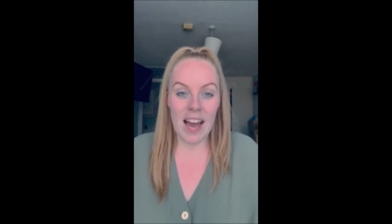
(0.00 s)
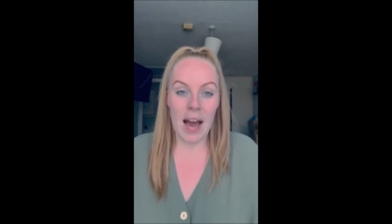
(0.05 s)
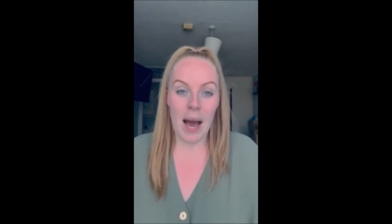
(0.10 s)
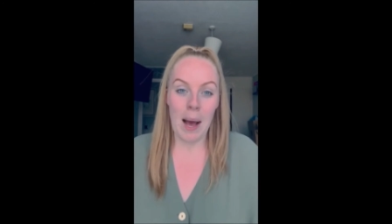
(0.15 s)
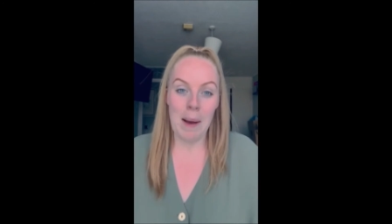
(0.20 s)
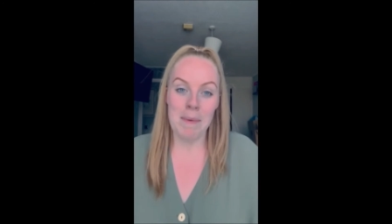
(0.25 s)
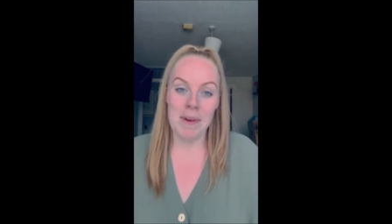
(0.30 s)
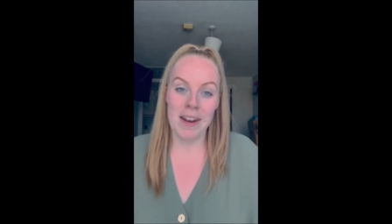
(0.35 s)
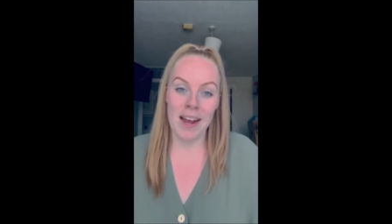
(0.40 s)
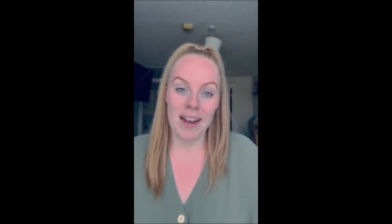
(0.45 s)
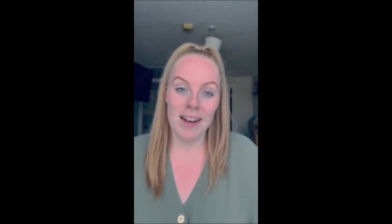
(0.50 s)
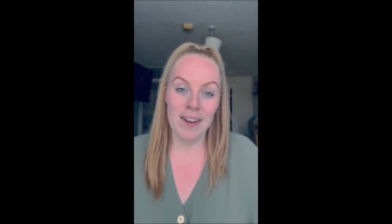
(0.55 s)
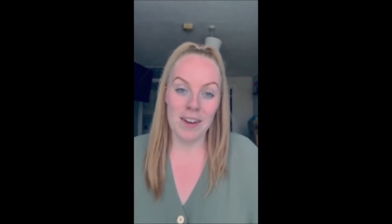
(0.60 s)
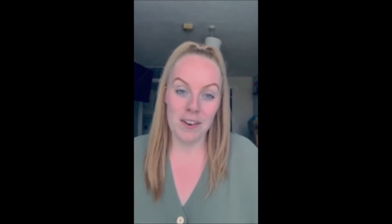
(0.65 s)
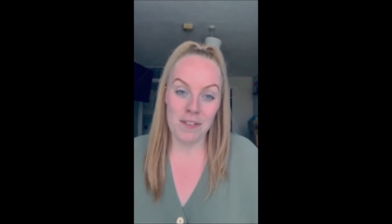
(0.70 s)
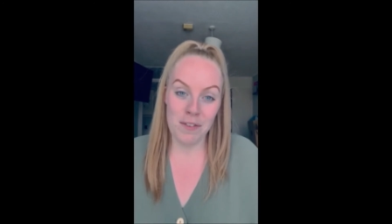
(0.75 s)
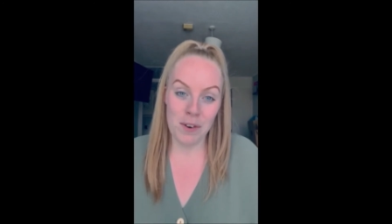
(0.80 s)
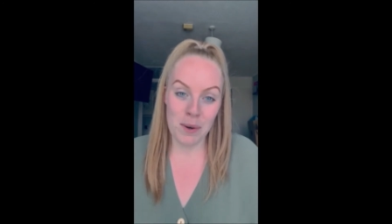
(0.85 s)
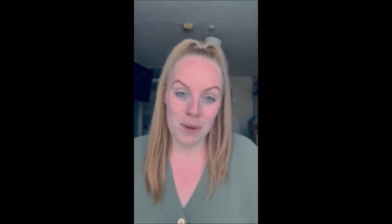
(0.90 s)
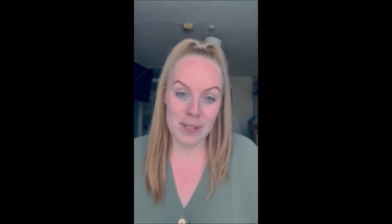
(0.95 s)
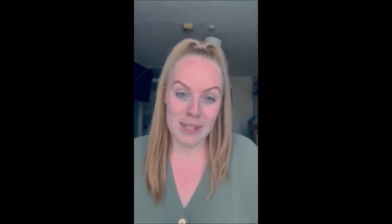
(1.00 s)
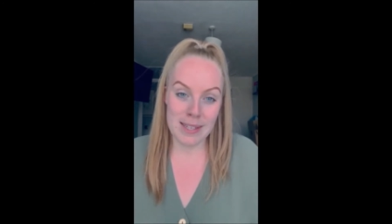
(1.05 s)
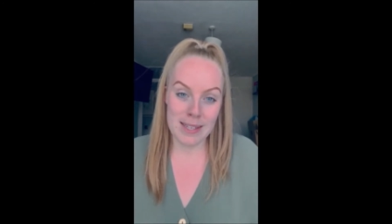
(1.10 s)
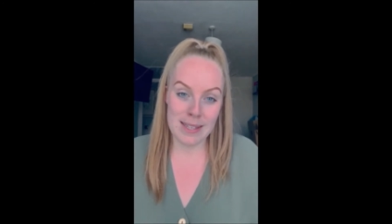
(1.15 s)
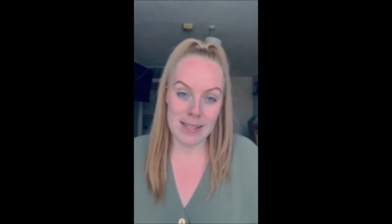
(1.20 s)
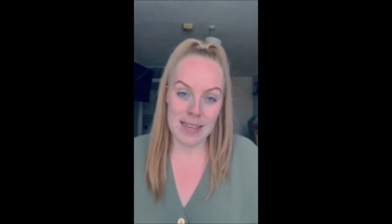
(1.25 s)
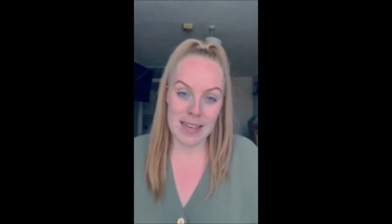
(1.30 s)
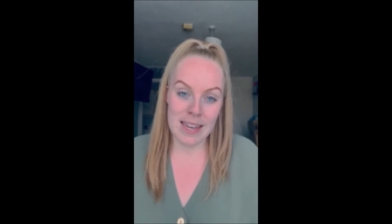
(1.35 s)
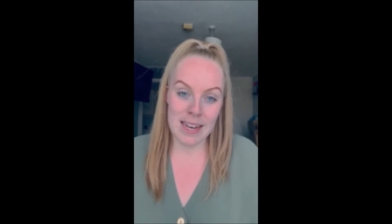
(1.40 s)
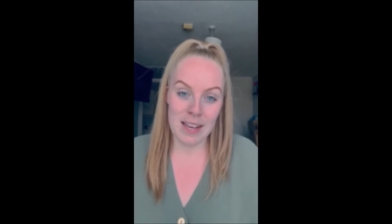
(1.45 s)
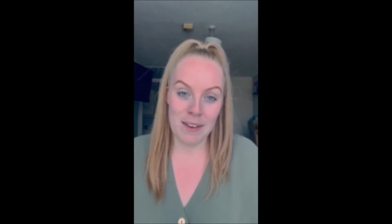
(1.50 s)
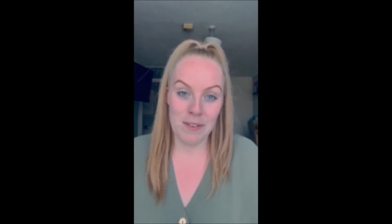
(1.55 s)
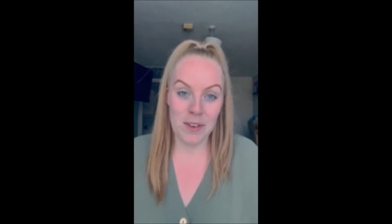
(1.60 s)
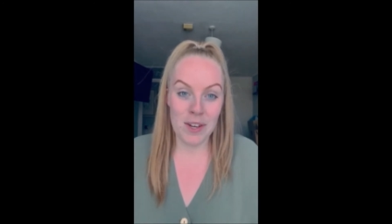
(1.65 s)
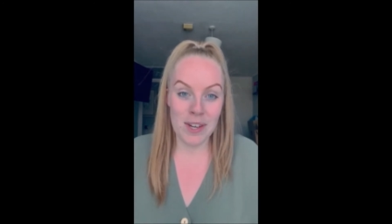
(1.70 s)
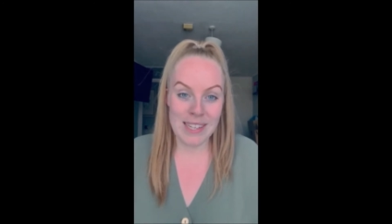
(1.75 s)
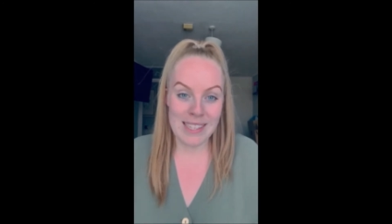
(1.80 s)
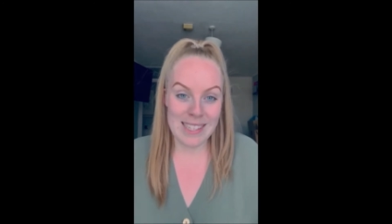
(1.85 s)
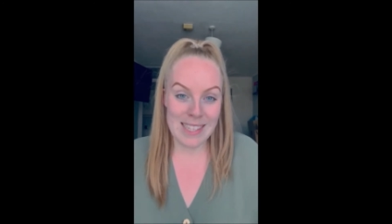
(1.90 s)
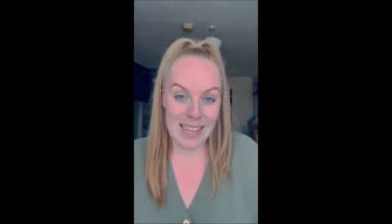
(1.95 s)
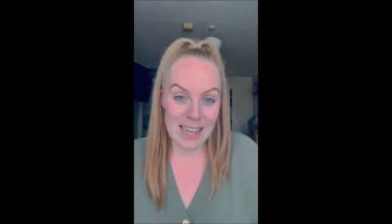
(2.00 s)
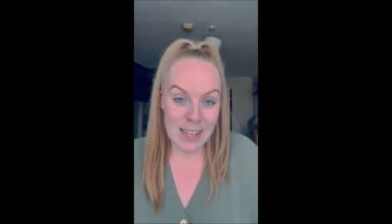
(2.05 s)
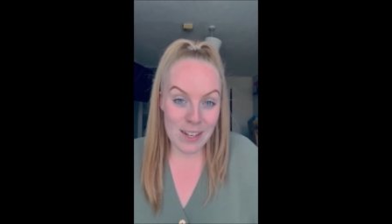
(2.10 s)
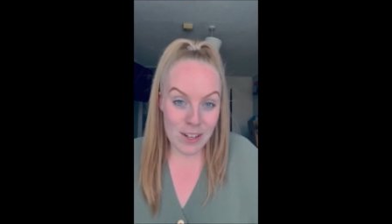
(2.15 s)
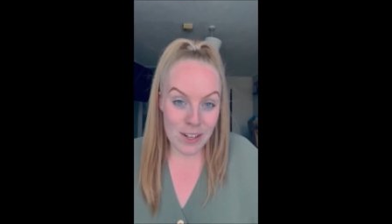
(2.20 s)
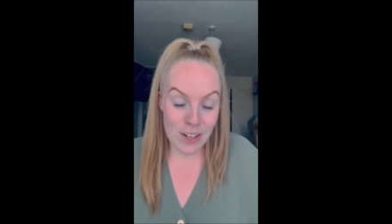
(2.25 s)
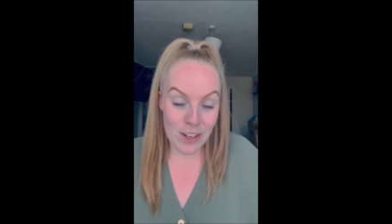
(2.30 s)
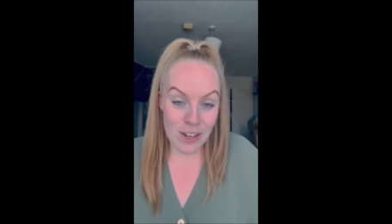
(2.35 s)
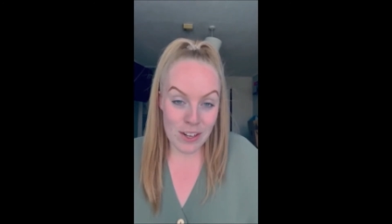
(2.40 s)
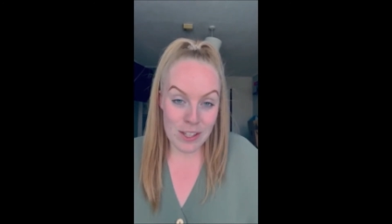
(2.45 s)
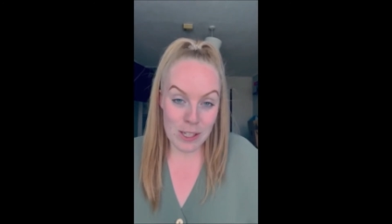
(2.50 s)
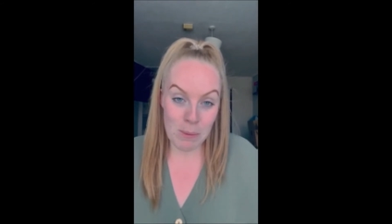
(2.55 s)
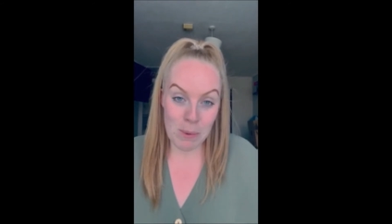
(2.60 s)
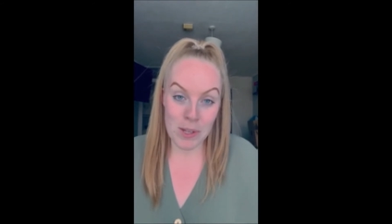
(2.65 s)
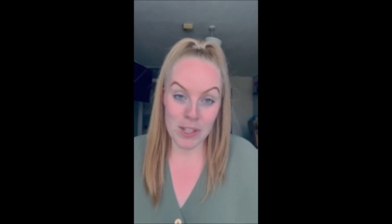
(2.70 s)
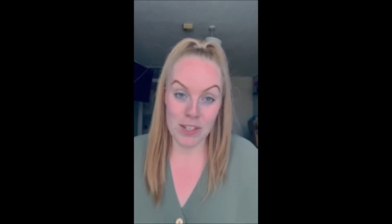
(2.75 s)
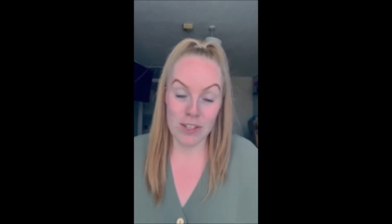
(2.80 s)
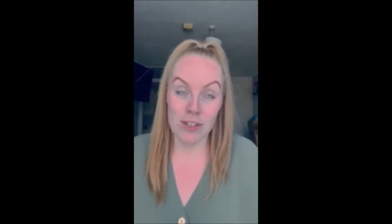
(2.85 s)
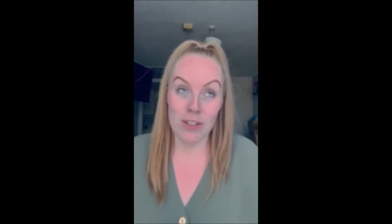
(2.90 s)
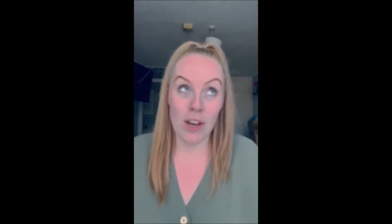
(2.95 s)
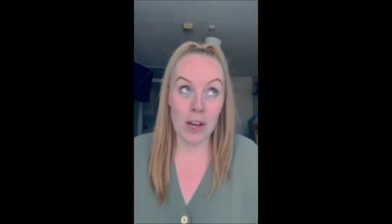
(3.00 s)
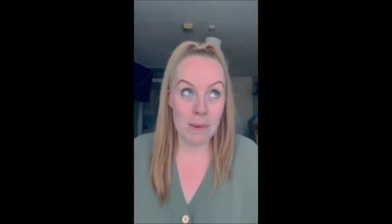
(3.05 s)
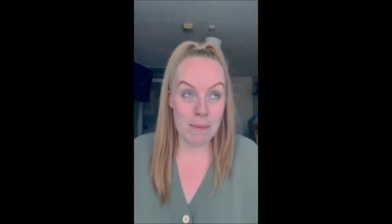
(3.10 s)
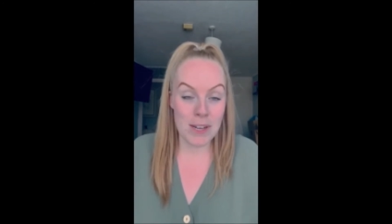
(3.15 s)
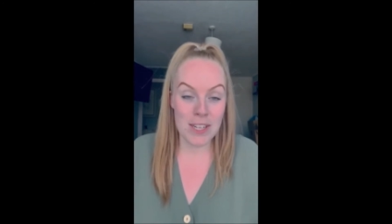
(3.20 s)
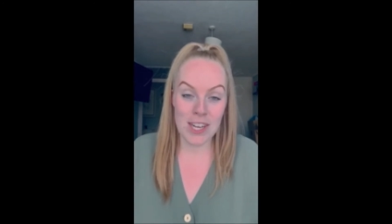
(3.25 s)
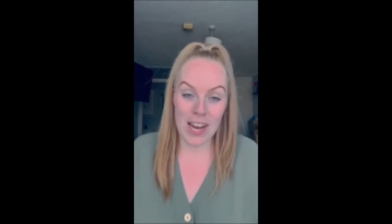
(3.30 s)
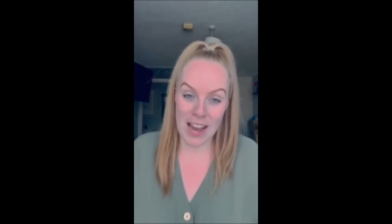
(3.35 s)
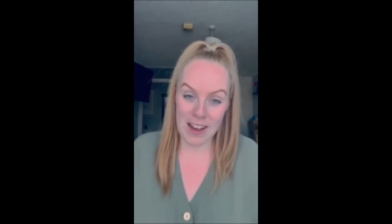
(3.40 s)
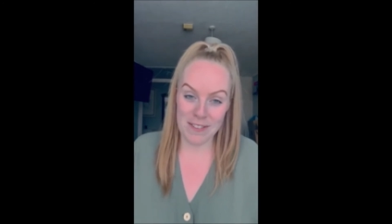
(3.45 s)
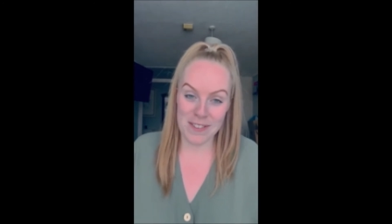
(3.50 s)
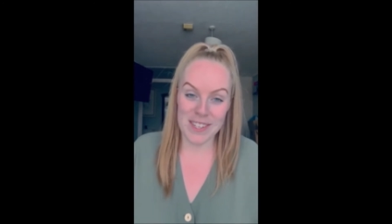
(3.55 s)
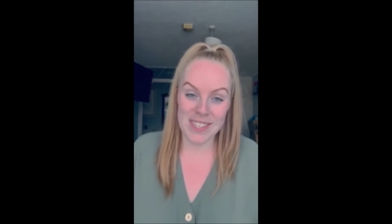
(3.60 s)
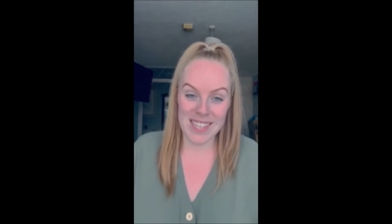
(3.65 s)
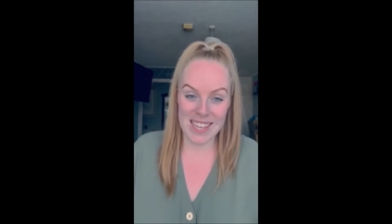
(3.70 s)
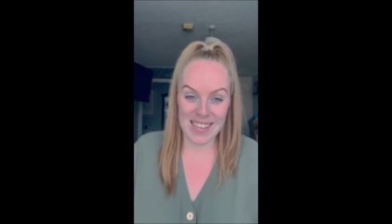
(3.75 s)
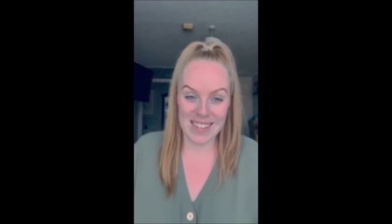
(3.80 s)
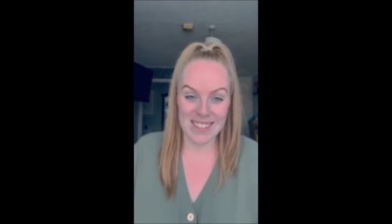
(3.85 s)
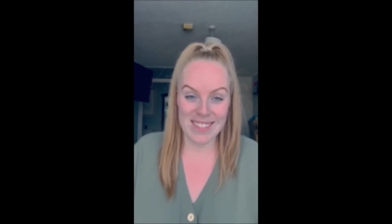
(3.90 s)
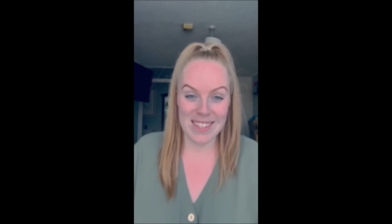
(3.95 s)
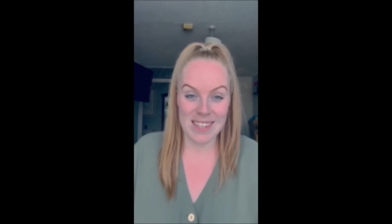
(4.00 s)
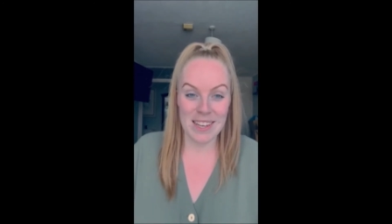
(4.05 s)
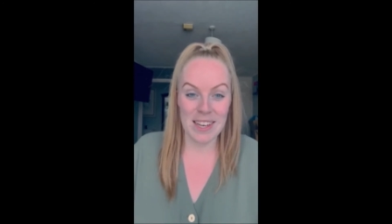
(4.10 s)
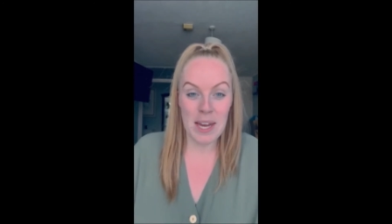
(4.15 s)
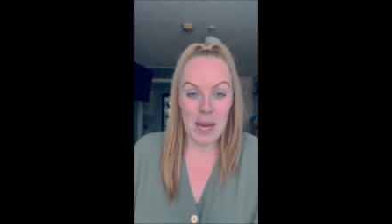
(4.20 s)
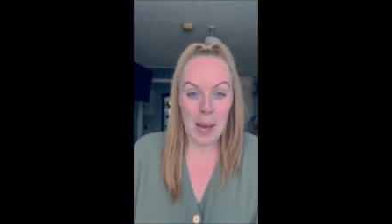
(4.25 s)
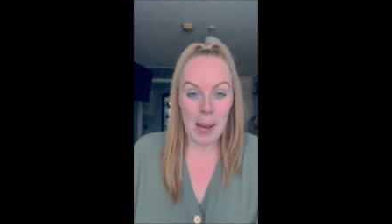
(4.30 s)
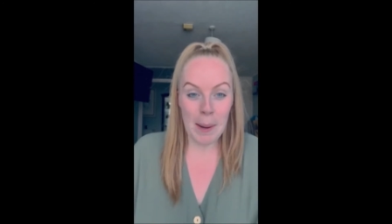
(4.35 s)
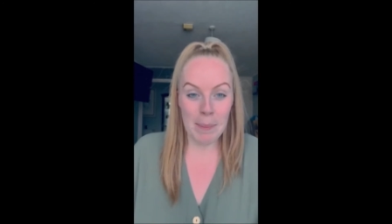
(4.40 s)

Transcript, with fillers: Um, and I look forward to seeing if you continue to put so much effort into